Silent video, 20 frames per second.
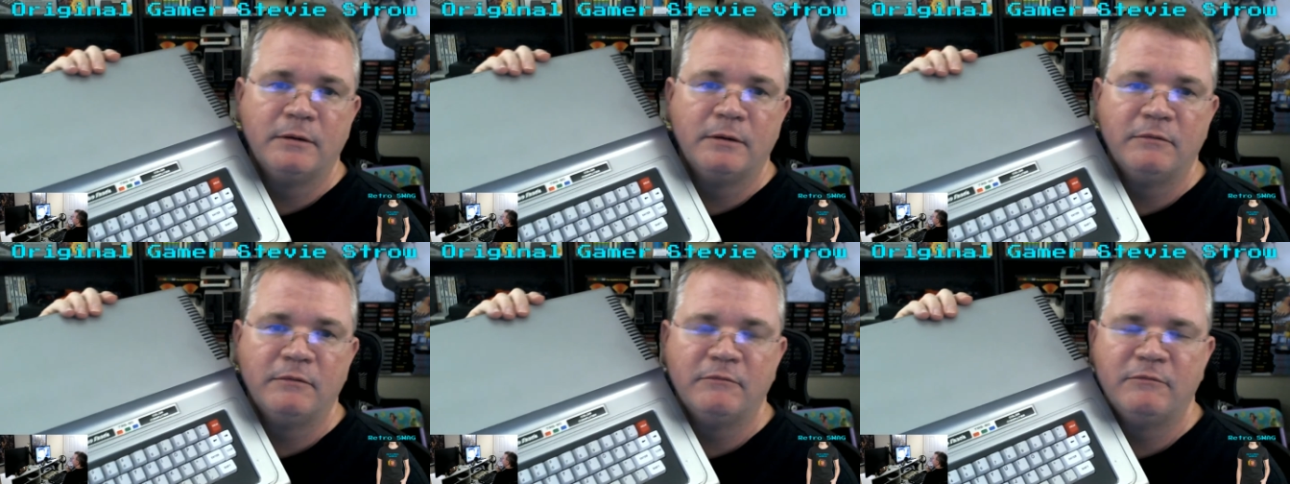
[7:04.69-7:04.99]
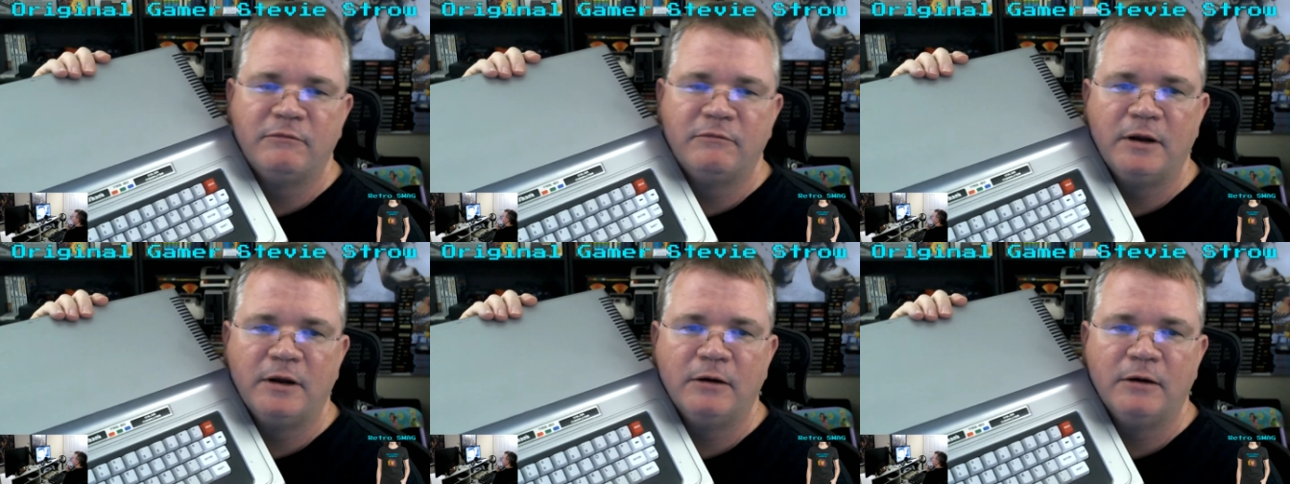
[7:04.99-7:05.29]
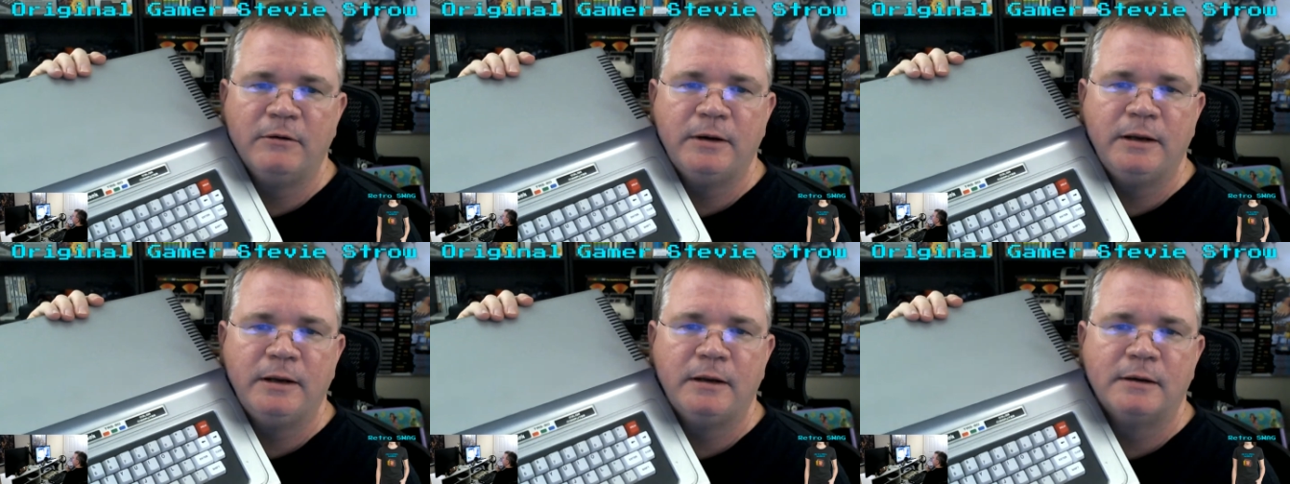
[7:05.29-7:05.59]

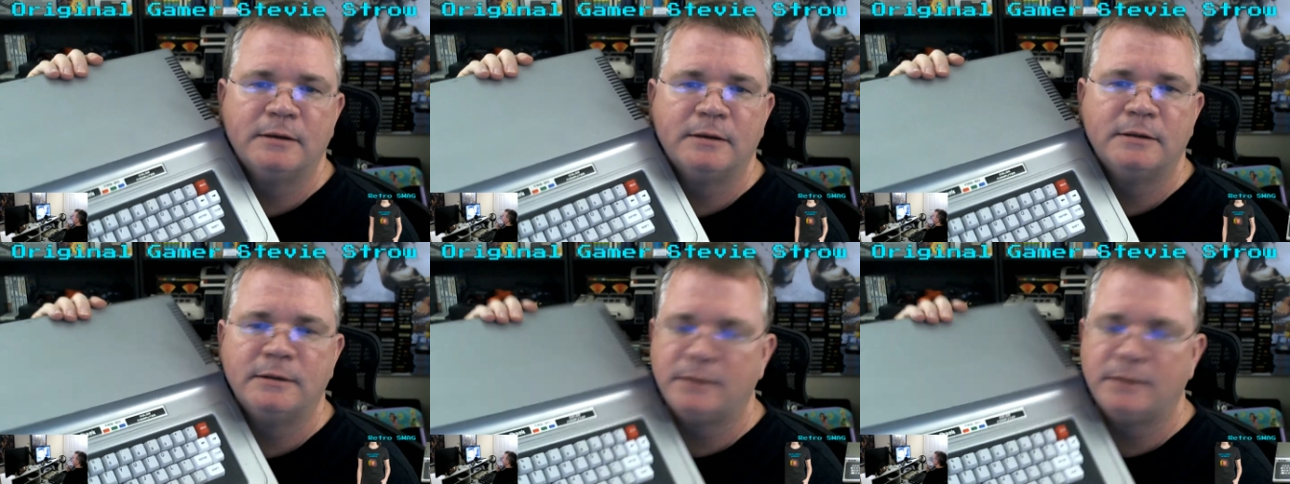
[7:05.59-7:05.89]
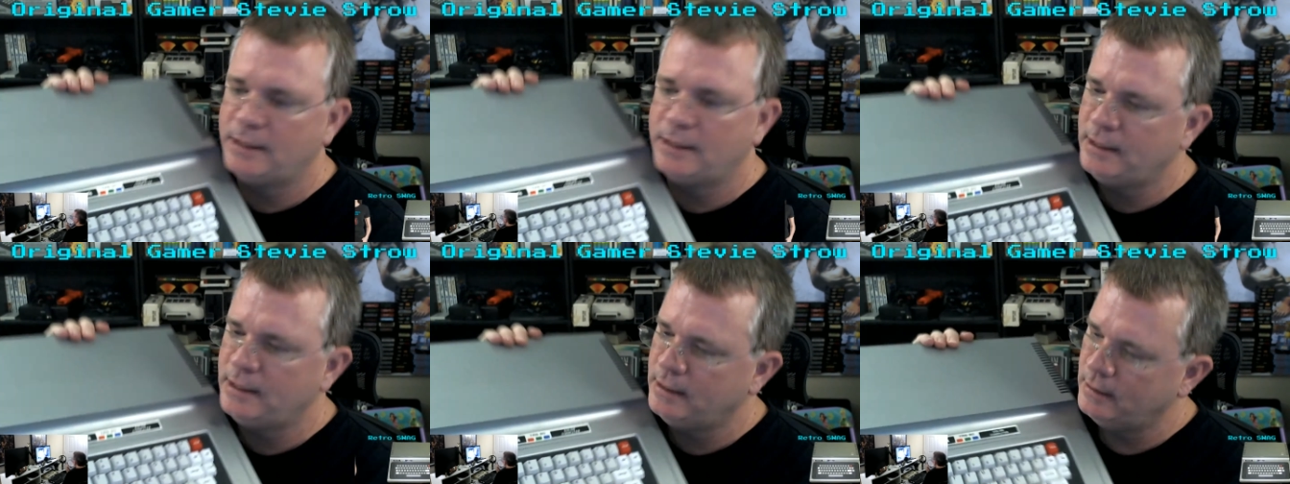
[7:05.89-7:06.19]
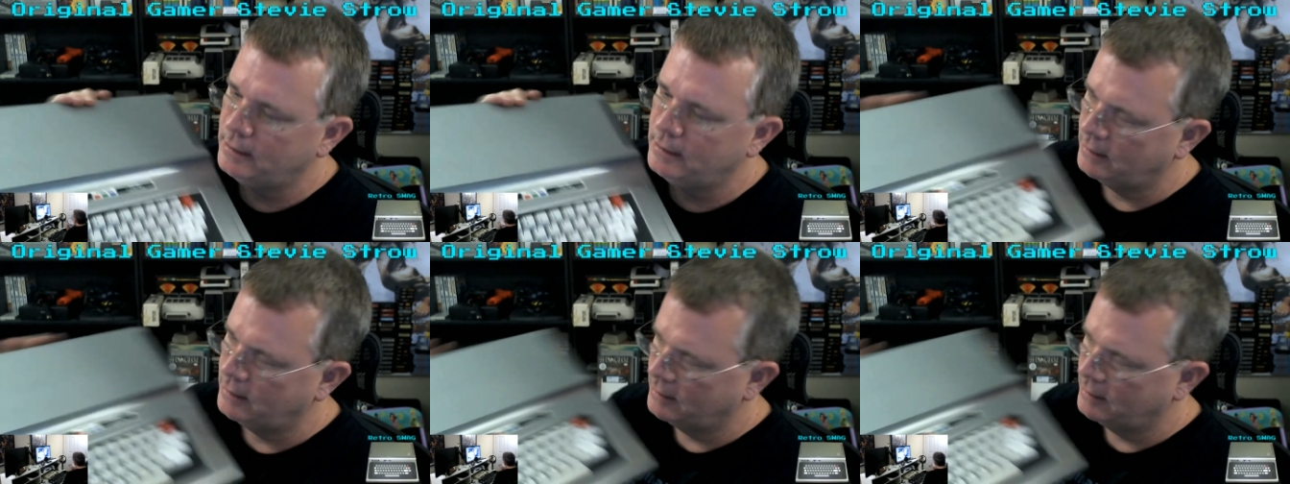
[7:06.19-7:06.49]
very
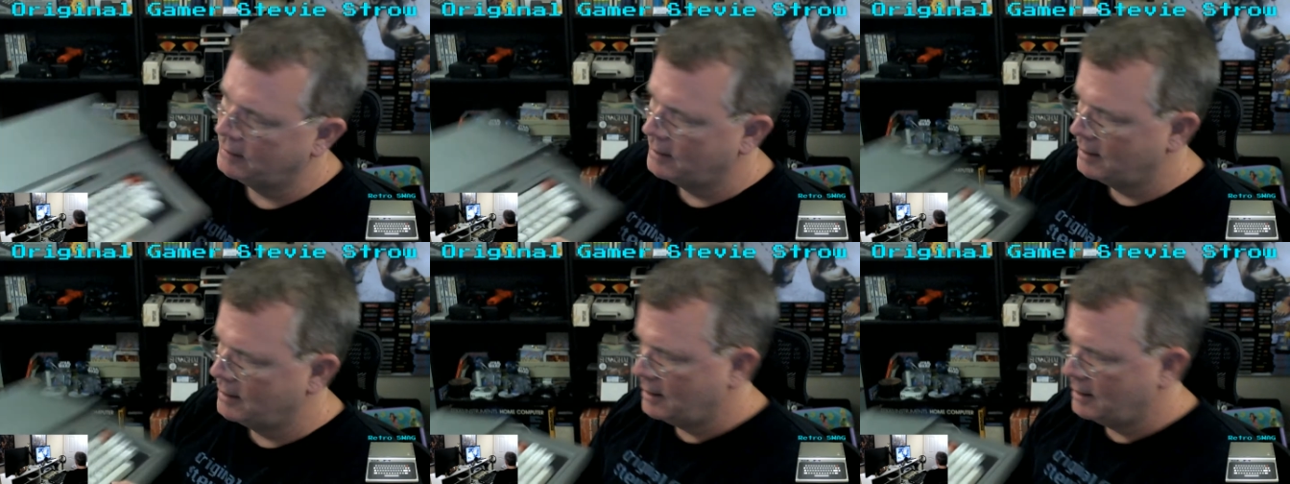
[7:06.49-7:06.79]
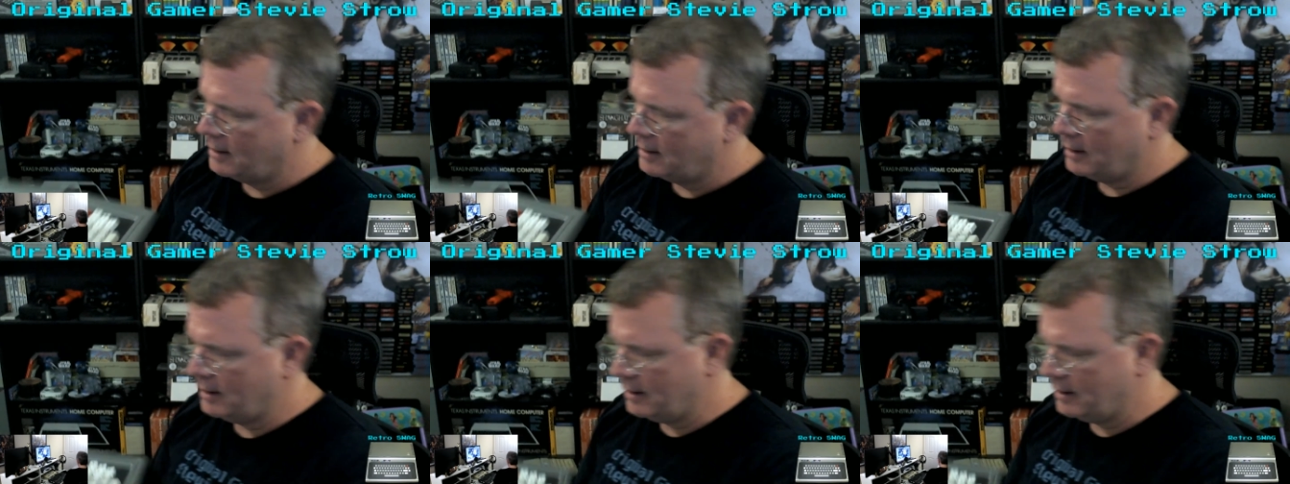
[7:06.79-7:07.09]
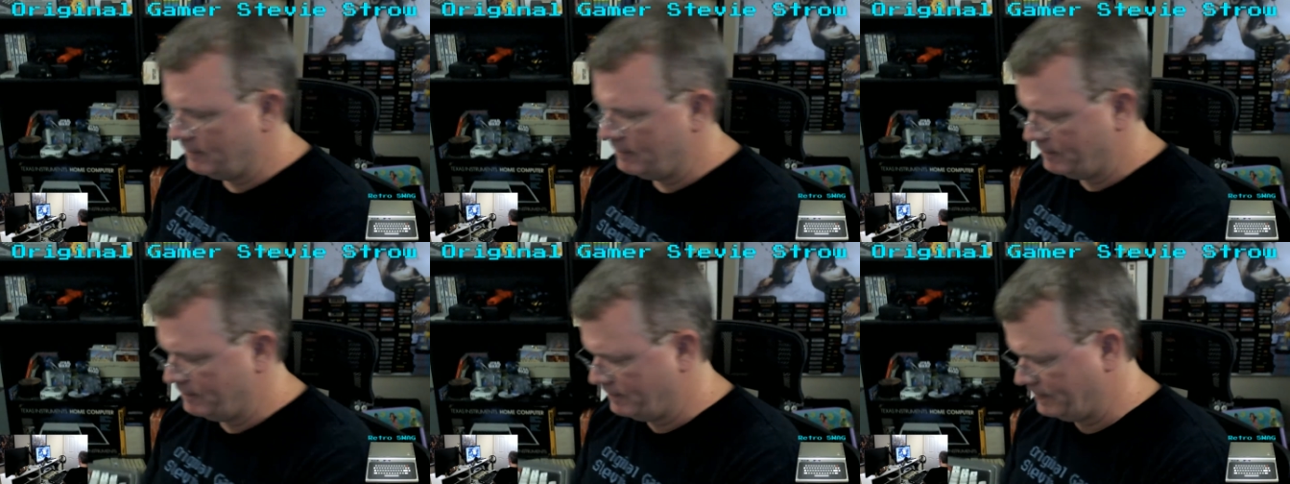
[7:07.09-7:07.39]
clean.
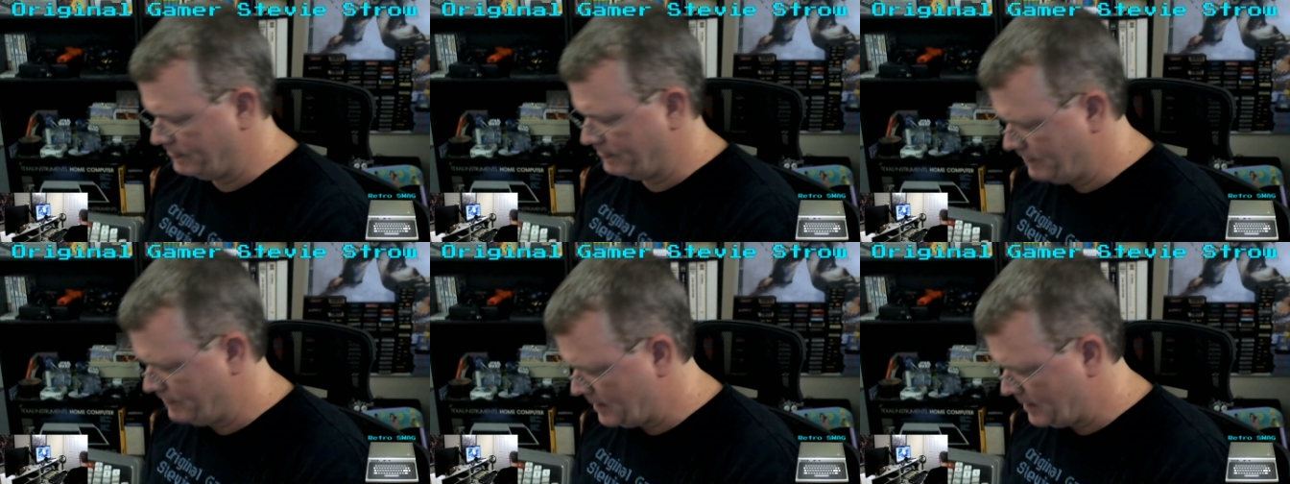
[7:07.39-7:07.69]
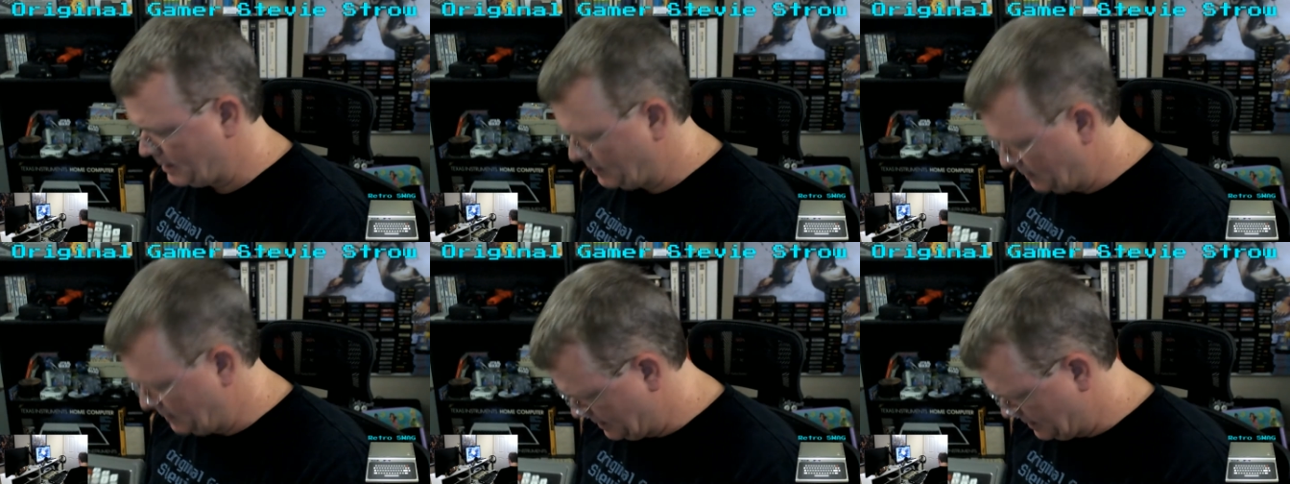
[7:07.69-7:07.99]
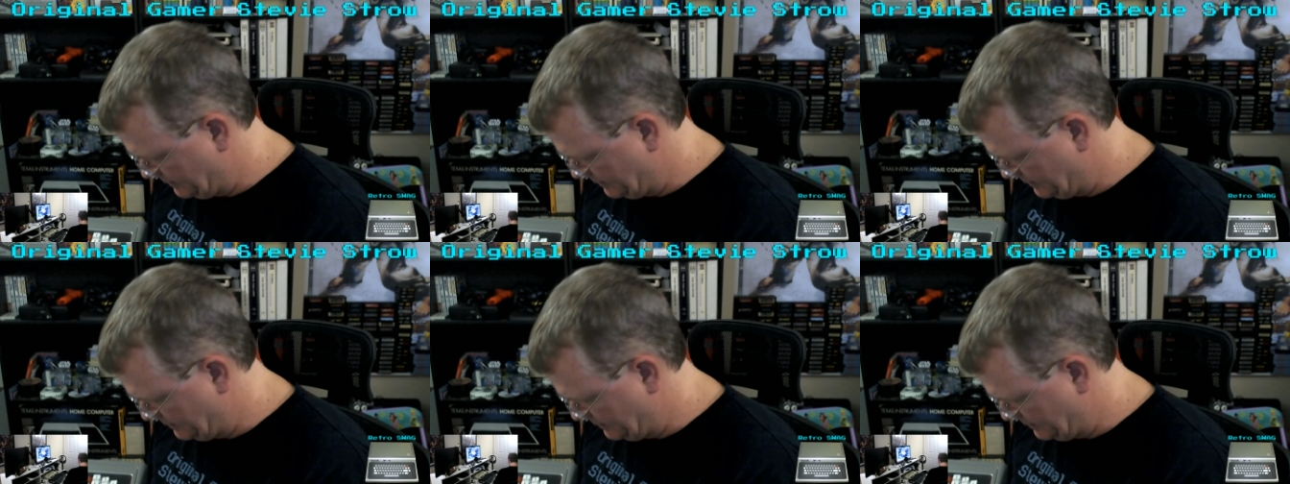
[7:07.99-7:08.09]
Not a lot of